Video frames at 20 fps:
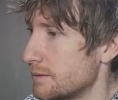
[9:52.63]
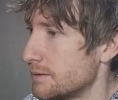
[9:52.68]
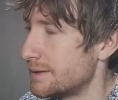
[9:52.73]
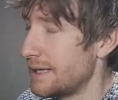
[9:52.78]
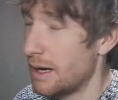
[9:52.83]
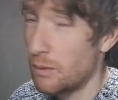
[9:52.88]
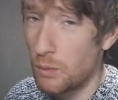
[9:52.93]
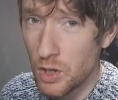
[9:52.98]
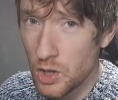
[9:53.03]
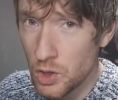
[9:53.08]

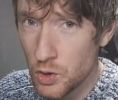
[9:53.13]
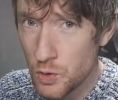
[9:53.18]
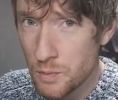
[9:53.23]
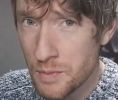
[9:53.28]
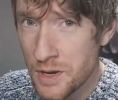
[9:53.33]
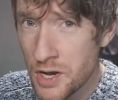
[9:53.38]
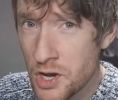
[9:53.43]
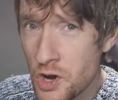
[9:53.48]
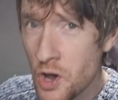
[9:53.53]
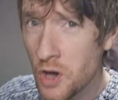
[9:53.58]
Now, what
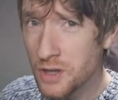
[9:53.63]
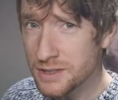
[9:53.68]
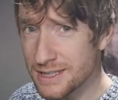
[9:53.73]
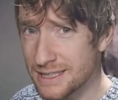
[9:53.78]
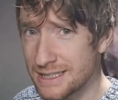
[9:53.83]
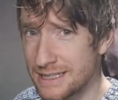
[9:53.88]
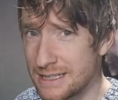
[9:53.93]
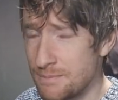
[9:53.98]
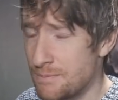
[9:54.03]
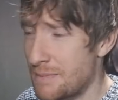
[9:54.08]

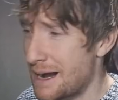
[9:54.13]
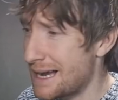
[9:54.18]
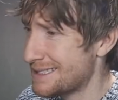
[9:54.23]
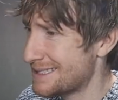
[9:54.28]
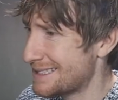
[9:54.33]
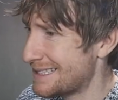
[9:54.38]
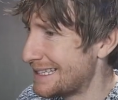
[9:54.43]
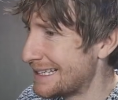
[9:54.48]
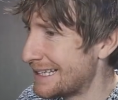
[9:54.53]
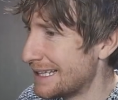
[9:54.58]
luminosity
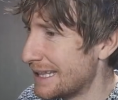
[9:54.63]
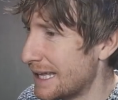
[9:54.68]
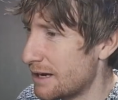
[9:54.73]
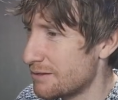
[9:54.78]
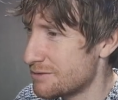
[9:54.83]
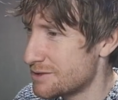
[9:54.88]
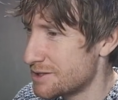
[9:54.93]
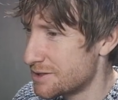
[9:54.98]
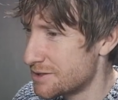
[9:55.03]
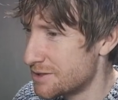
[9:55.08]
masking
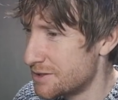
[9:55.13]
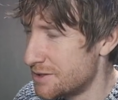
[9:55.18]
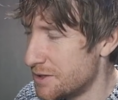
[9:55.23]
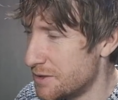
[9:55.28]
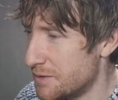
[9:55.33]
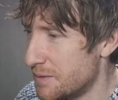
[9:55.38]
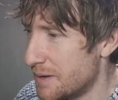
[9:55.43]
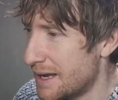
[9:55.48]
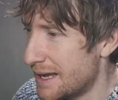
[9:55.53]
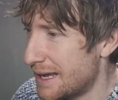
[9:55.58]
allows you to
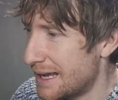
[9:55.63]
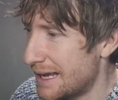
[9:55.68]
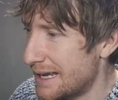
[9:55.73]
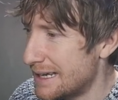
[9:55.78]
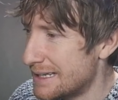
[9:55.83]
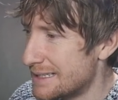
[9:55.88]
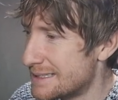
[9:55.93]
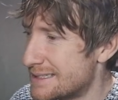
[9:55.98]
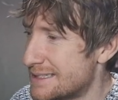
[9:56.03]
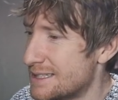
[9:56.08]
do
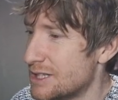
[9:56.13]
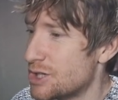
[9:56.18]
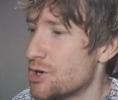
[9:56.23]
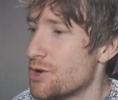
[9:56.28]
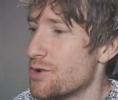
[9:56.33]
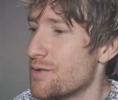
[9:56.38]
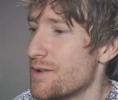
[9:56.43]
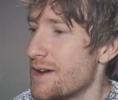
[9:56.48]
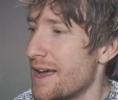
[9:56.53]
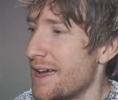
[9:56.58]
is to
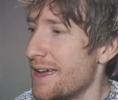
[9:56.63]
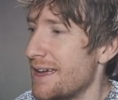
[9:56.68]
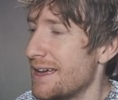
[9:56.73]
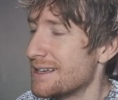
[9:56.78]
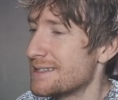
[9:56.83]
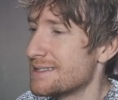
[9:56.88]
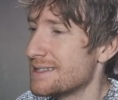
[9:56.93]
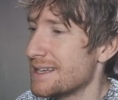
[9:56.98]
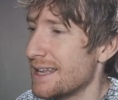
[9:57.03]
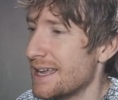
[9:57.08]
create a
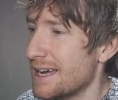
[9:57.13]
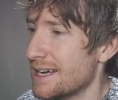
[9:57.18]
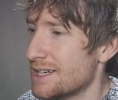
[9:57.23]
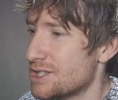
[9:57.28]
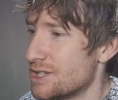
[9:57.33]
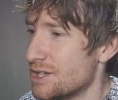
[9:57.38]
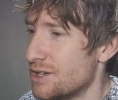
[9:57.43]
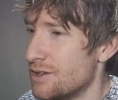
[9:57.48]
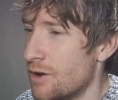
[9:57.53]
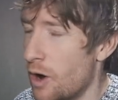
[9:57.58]

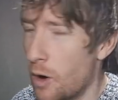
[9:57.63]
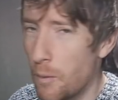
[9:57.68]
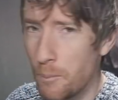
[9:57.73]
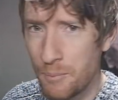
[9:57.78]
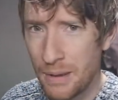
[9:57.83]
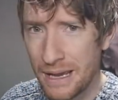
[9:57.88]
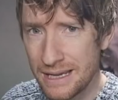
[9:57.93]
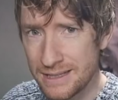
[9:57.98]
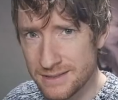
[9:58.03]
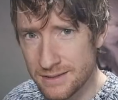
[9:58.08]
selection, not
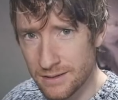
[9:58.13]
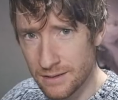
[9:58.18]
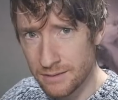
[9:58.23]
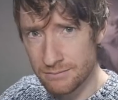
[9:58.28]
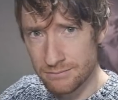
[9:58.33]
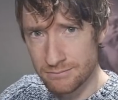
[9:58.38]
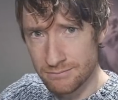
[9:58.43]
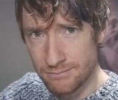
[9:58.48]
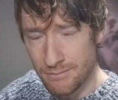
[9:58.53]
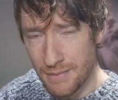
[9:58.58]
based
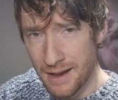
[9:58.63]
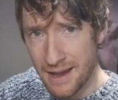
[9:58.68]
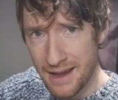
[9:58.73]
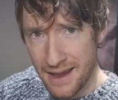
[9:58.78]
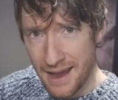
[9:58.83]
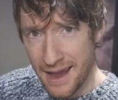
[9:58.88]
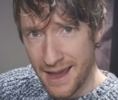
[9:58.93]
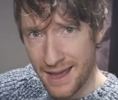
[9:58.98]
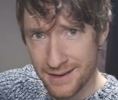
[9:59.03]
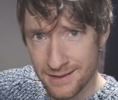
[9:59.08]
on my
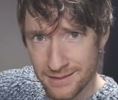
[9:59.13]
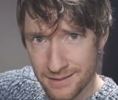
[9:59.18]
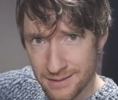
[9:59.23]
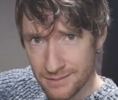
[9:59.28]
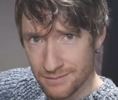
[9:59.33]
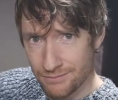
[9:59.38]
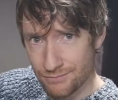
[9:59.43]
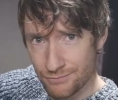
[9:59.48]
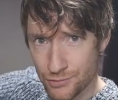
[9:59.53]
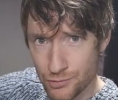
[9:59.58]
hand
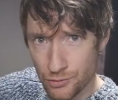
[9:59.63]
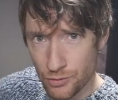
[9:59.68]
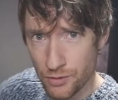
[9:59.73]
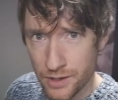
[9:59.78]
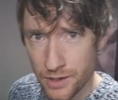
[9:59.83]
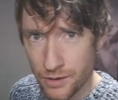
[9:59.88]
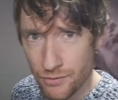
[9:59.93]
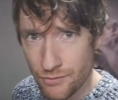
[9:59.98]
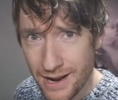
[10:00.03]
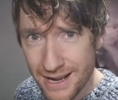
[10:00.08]

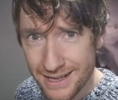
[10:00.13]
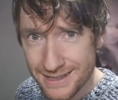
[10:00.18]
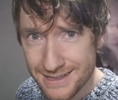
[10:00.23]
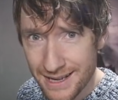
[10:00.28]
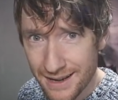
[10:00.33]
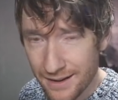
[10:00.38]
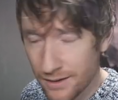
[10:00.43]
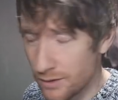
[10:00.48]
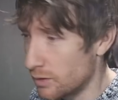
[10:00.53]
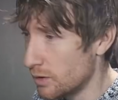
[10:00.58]
drawing a
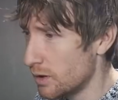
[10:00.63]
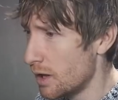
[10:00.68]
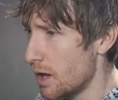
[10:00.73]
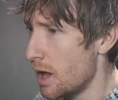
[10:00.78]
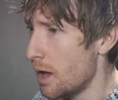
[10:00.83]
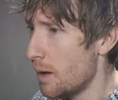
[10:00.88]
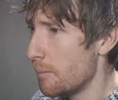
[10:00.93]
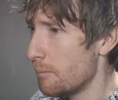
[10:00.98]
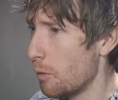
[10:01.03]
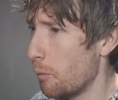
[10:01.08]
rectangle,
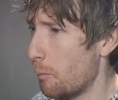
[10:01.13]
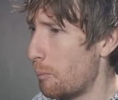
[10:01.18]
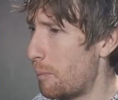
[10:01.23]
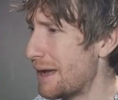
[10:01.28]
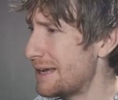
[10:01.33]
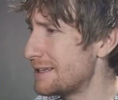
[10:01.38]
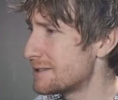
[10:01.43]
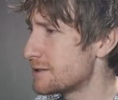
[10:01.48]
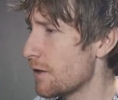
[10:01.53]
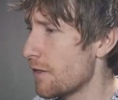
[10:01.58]
but
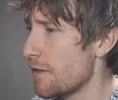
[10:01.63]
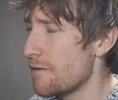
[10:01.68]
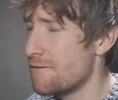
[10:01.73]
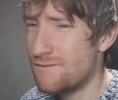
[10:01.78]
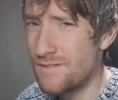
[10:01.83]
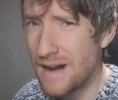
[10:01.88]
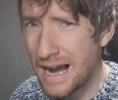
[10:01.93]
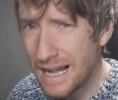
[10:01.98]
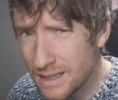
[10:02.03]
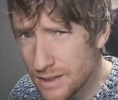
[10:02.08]
based on the
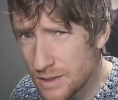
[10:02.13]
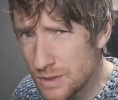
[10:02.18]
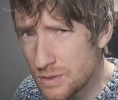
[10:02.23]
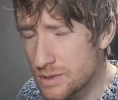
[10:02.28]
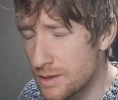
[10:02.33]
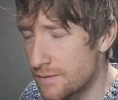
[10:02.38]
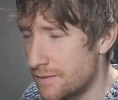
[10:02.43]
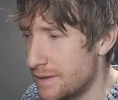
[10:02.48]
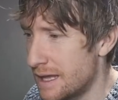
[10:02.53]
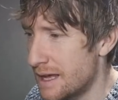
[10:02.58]
values
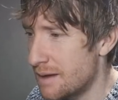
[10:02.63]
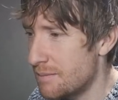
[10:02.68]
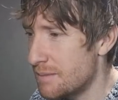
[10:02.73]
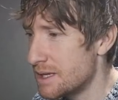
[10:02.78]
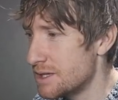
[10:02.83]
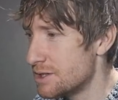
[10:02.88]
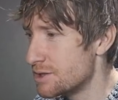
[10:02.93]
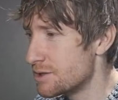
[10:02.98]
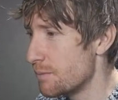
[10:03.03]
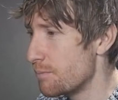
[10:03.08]
of the
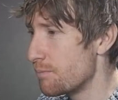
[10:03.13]
image, the